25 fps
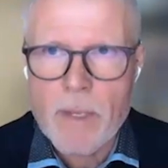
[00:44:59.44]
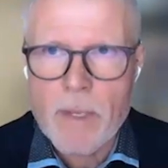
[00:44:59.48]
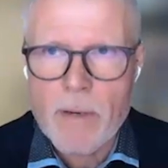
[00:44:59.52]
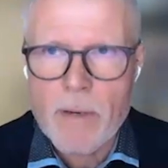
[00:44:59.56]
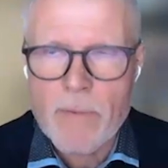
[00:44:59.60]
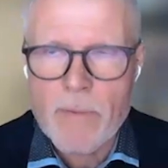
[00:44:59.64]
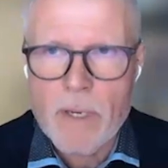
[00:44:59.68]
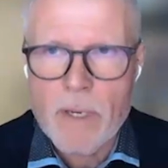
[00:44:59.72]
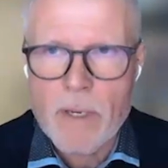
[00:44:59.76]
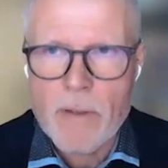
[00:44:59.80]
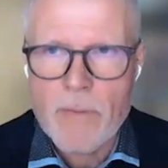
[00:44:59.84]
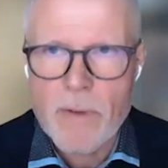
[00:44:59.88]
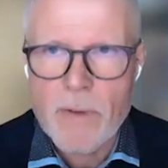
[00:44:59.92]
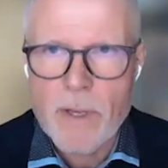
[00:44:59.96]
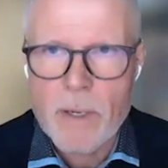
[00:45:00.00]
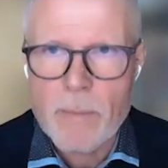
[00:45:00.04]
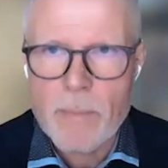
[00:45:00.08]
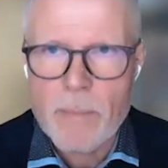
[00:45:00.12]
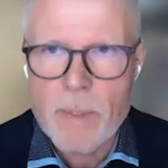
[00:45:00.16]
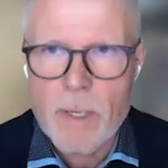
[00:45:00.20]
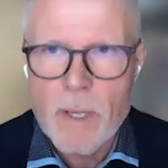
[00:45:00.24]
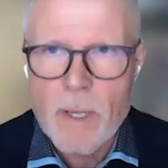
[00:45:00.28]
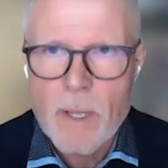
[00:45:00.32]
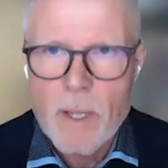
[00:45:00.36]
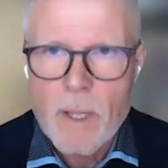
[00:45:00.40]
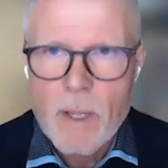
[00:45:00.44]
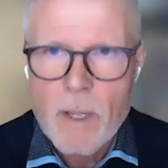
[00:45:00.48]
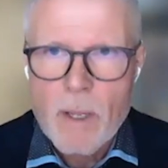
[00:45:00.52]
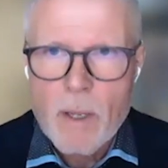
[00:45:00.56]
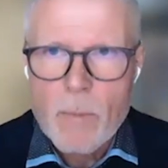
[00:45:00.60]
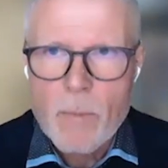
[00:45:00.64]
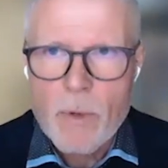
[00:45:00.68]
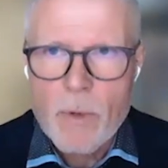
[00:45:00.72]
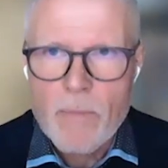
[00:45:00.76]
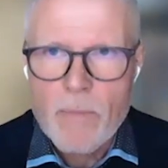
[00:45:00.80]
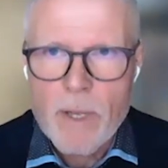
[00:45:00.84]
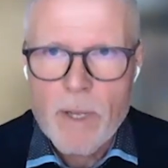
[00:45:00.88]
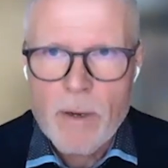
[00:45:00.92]
we developed.
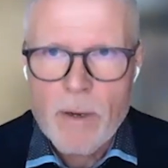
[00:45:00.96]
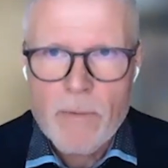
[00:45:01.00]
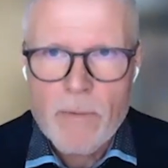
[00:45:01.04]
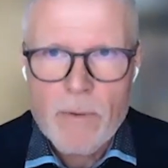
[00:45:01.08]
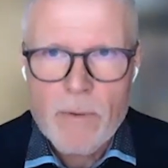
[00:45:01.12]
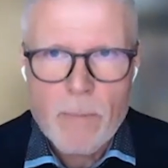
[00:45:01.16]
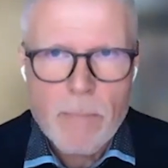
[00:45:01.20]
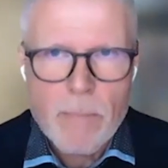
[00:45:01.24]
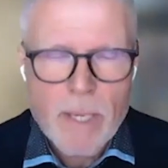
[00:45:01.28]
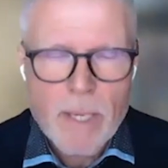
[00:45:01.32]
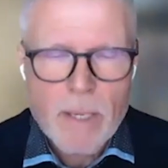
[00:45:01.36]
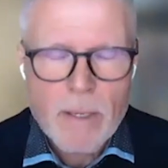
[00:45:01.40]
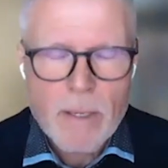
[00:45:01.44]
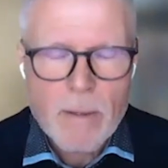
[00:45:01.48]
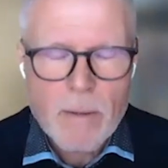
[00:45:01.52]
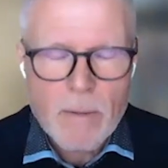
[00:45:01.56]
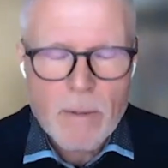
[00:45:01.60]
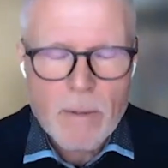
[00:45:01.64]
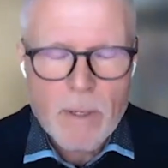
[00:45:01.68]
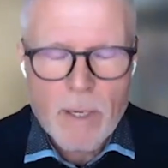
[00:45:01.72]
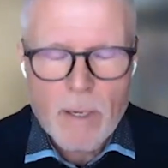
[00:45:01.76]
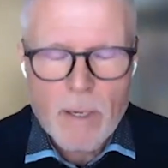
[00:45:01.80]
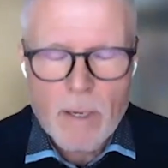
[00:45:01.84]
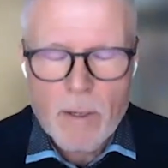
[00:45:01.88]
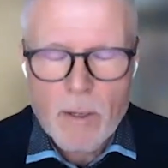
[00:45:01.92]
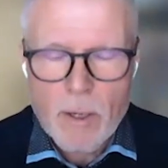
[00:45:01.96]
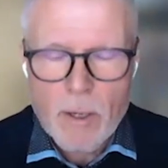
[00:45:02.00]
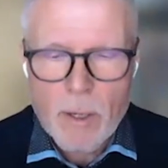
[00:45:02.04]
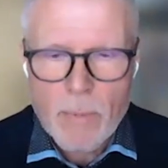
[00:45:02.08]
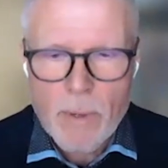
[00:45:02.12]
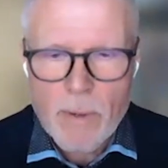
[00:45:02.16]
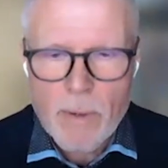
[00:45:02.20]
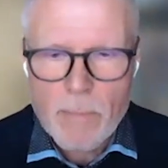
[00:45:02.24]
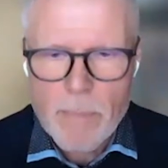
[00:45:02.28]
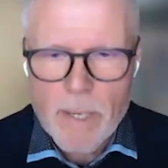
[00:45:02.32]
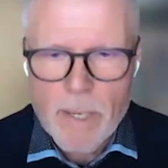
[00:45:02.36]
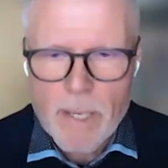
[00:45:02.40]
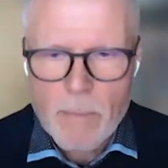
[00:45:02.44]
But there are a
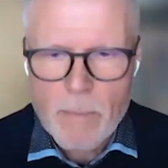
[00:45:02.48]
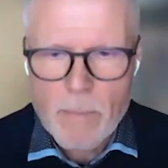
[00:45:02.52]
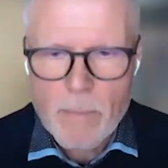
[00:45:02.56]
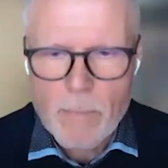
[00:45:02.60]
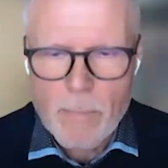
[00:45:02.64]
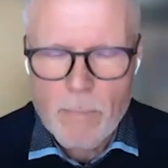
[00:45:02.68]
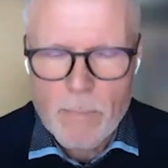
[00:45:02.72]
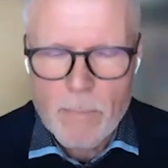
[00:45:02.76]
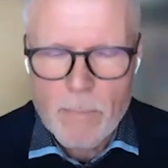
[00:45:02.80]
couple of big